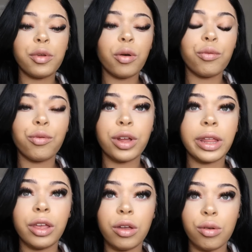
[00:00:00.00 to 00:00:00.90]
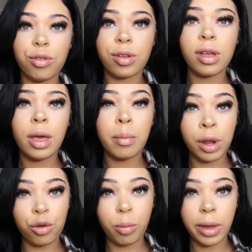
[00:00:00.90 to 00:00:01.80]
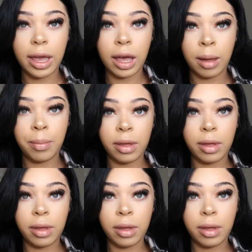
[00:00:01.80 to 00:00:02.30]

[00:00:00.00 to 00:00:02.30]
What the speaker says: don't really use mineral makeup,